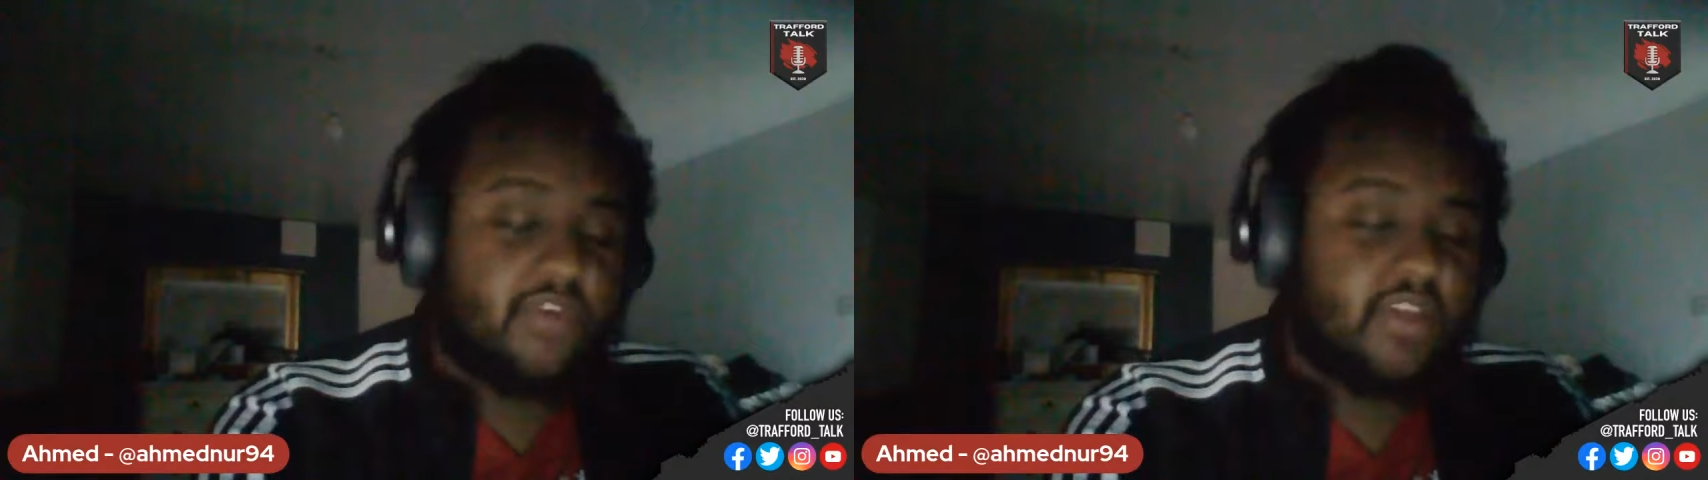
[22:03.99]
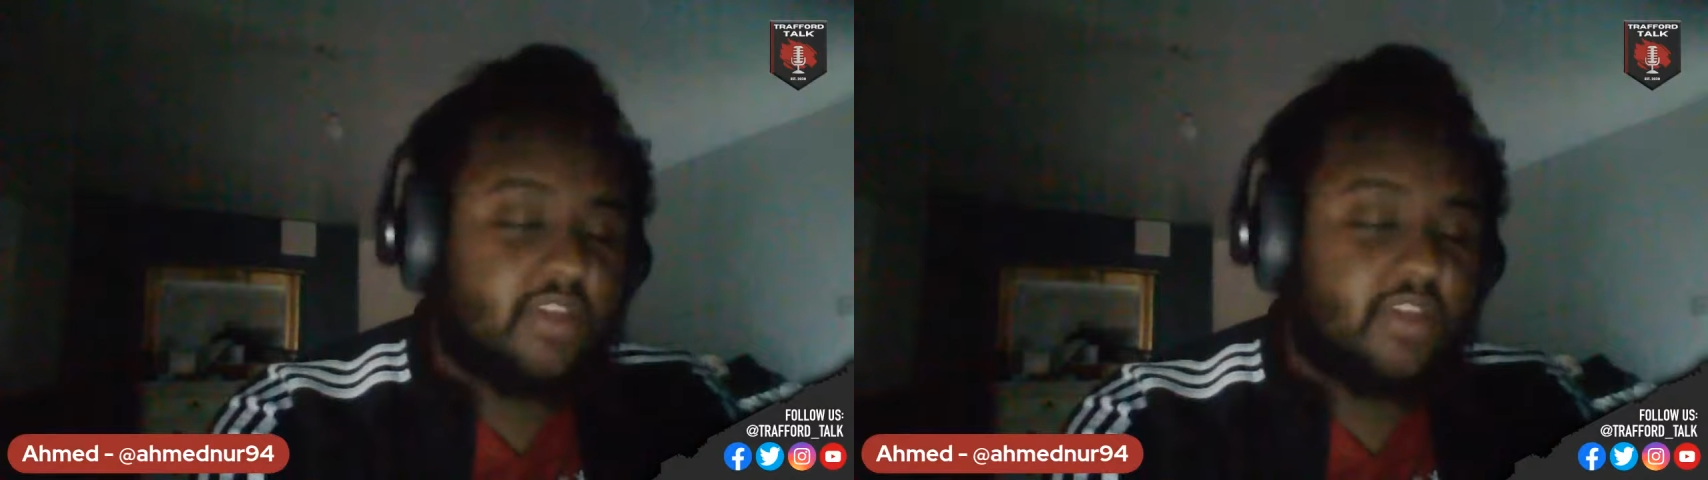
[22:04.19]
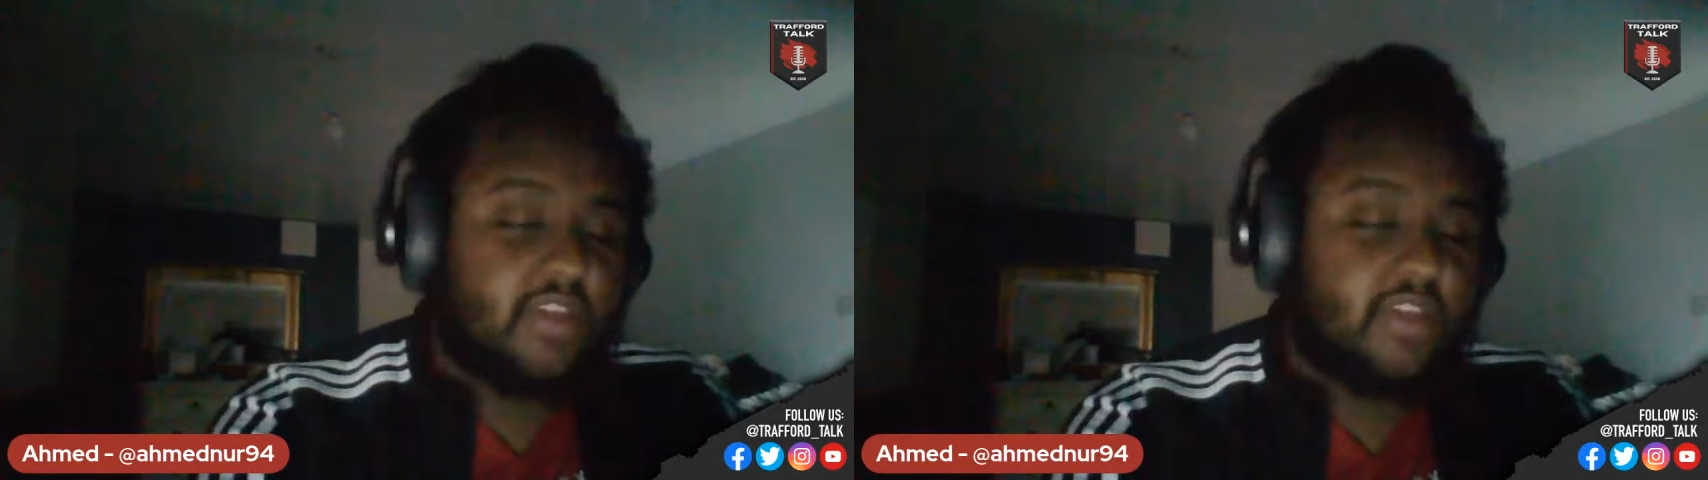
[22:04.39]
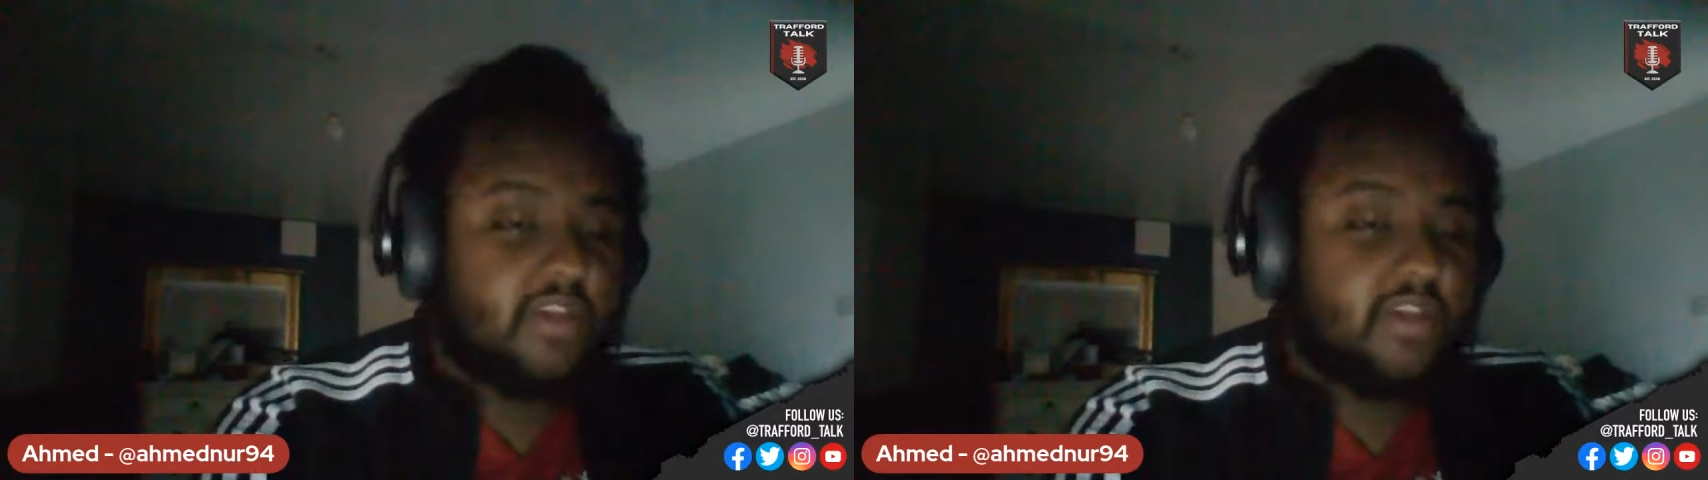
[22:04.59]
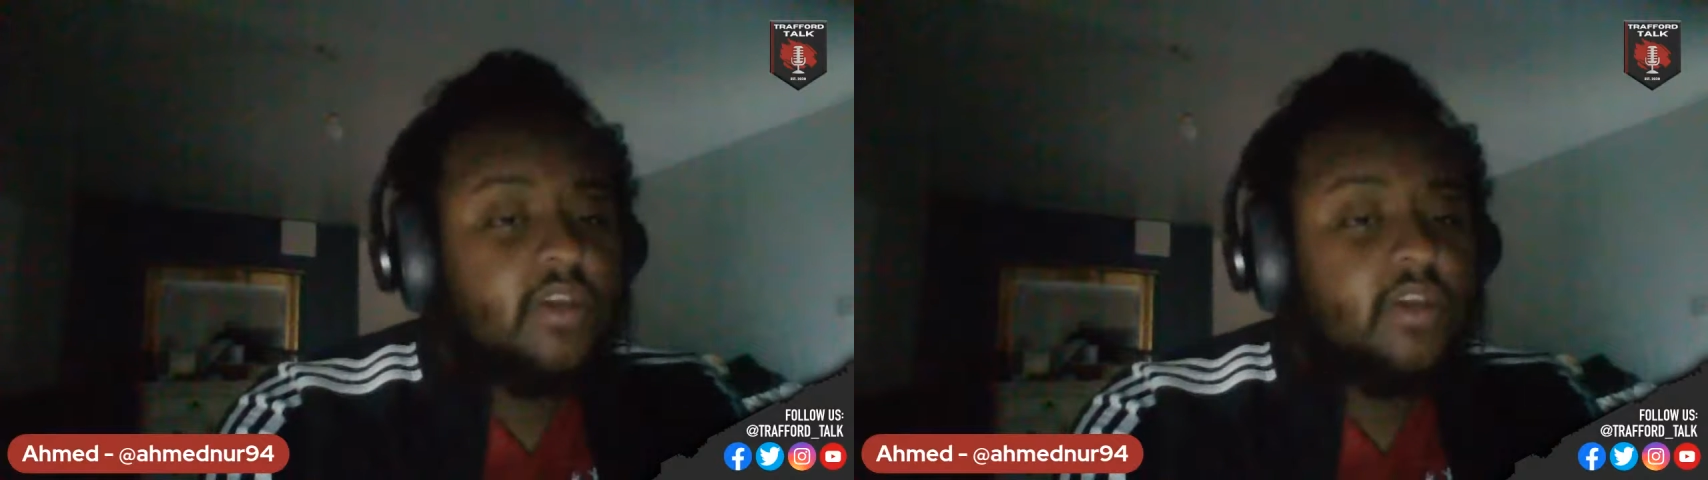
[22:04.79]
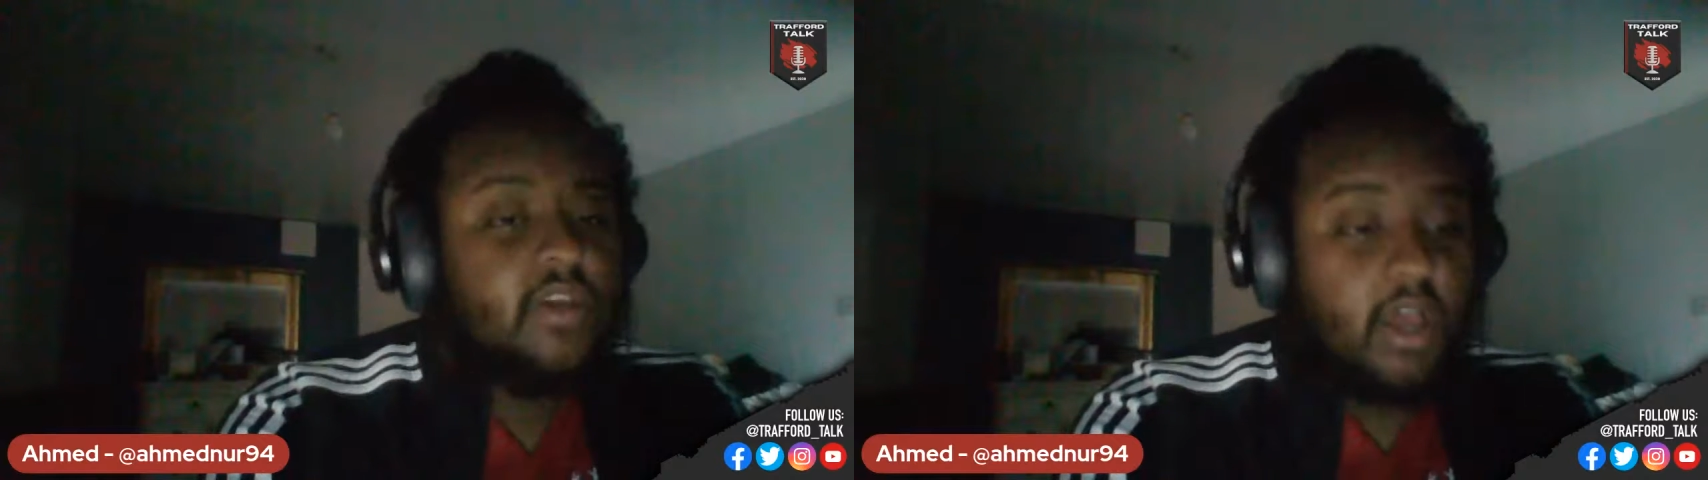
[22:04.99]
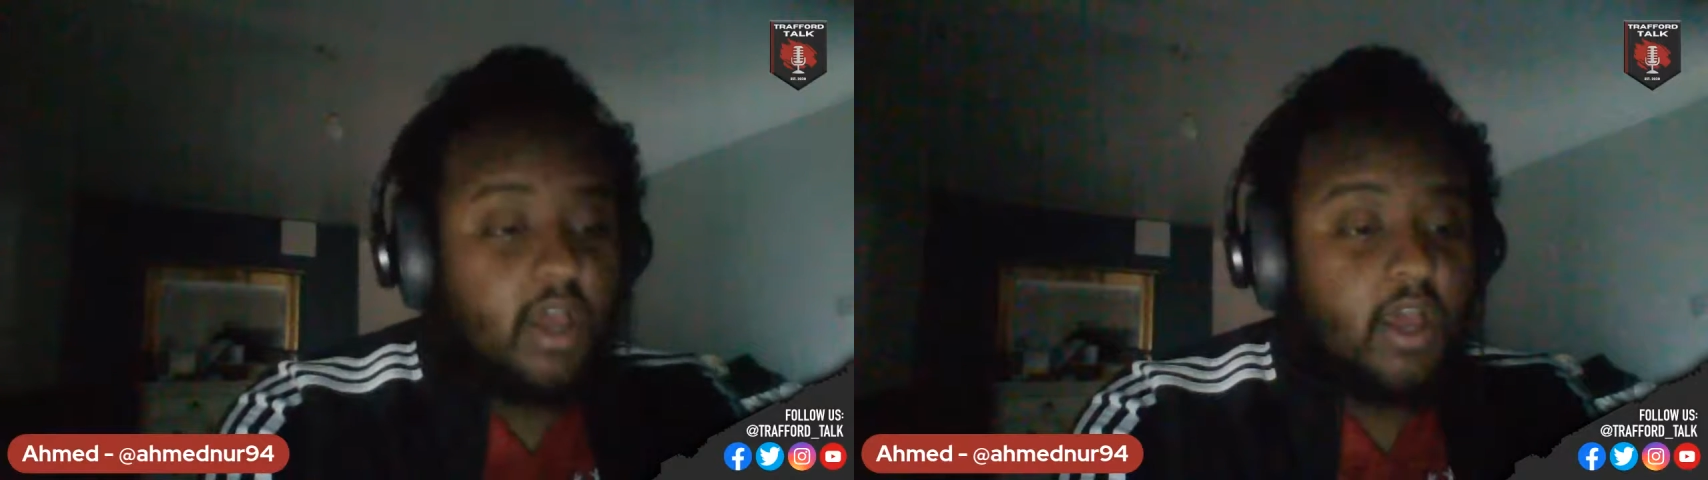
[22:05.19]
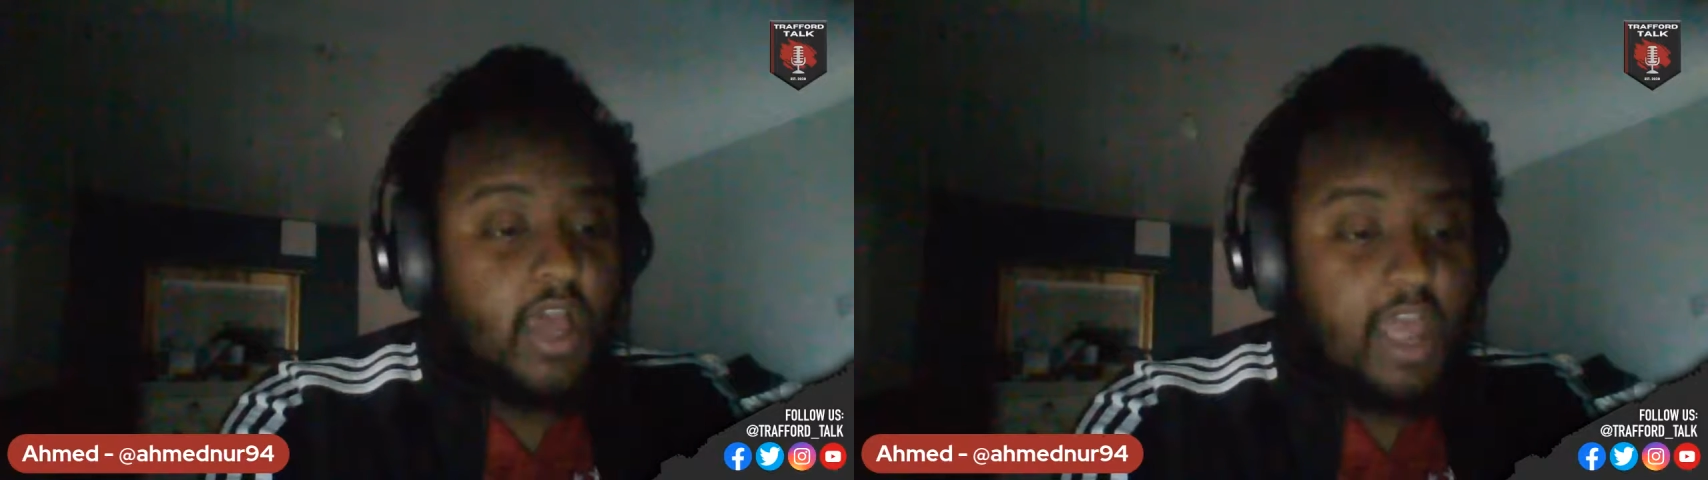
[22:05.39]
feed,
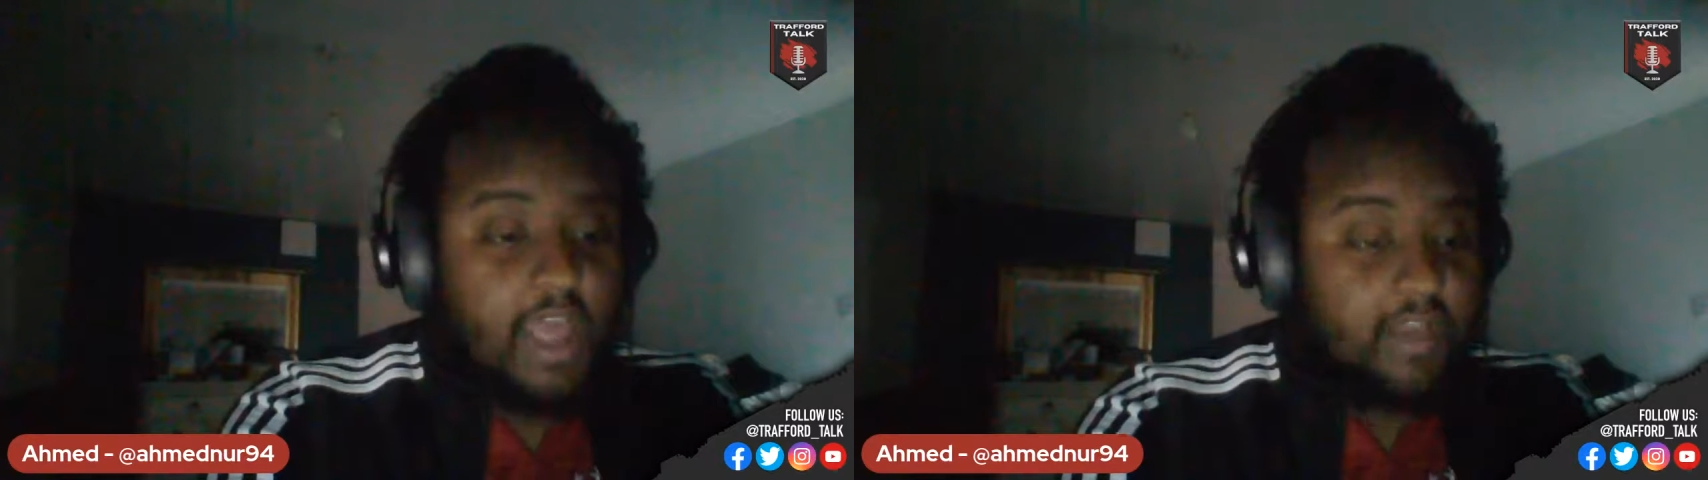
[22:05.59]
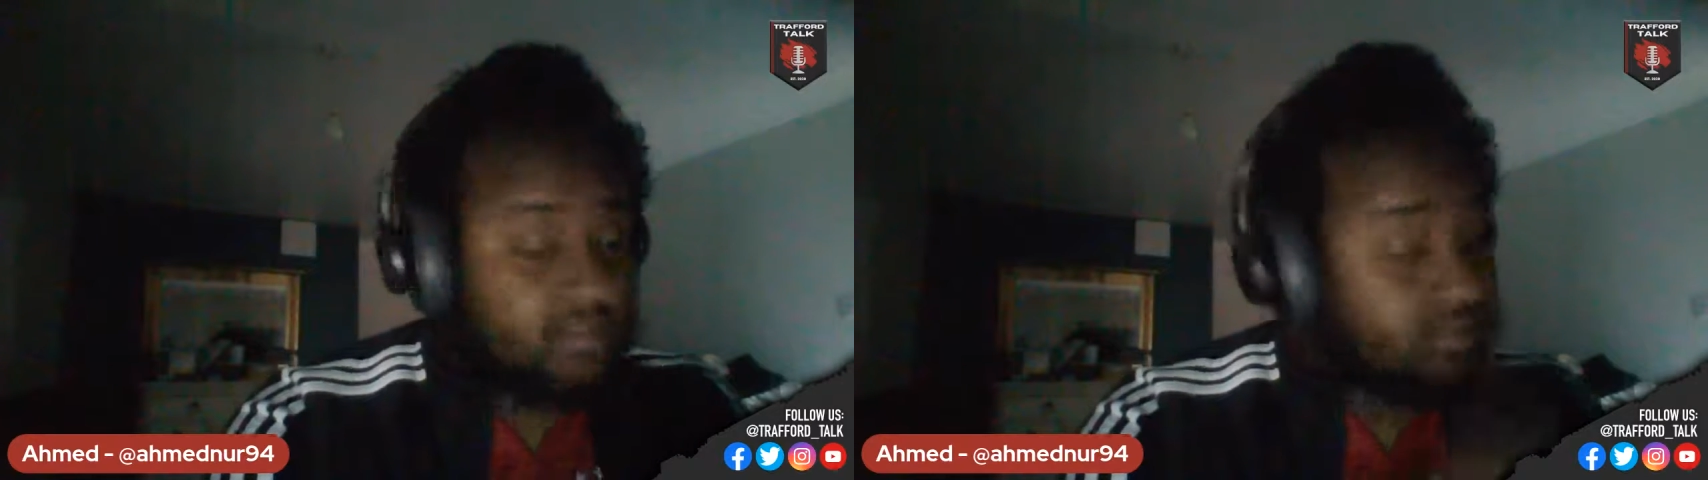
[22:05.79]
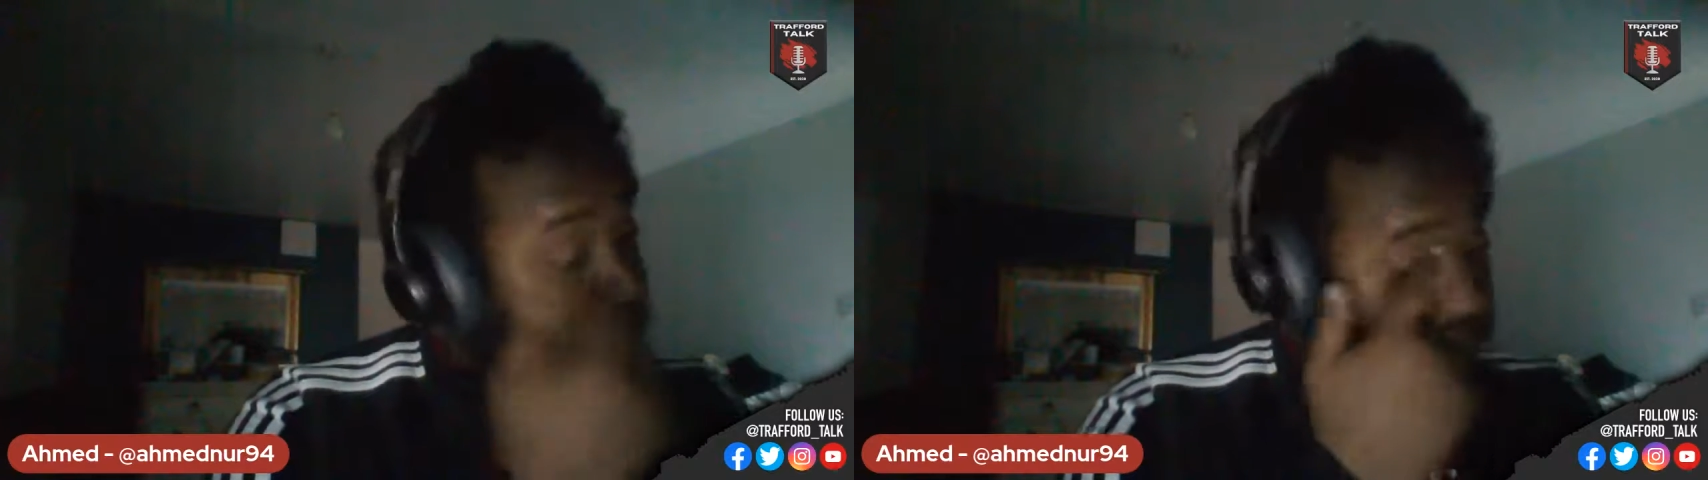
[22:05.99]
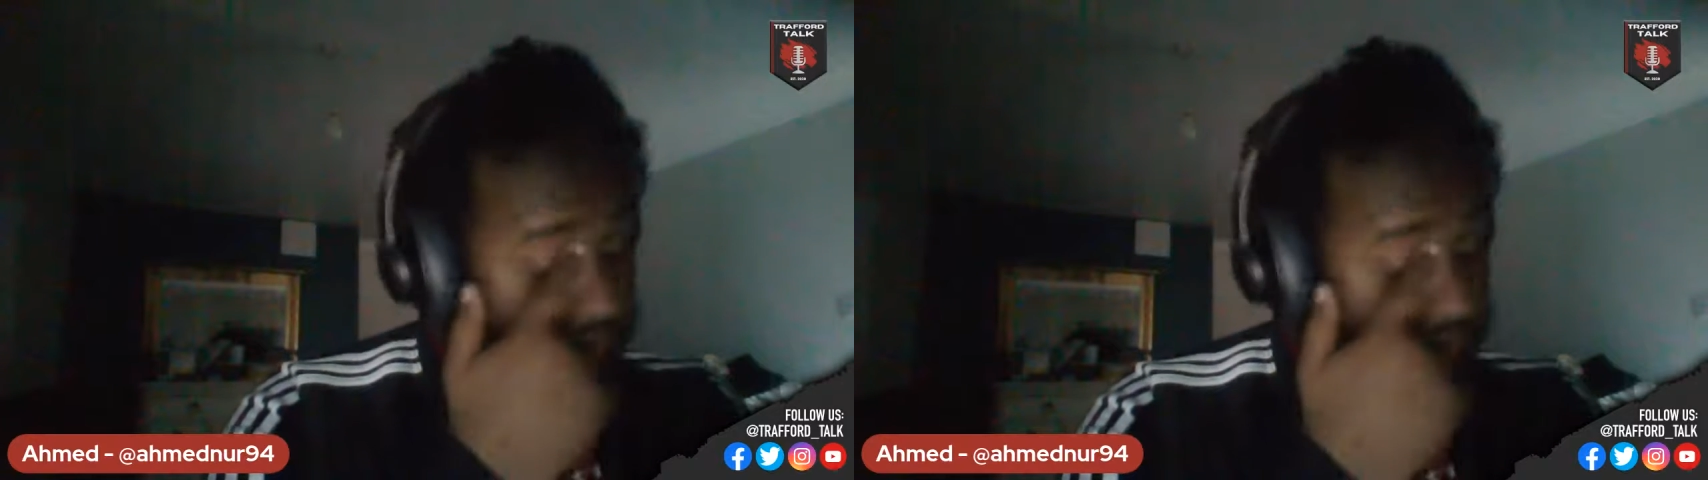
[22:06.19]
and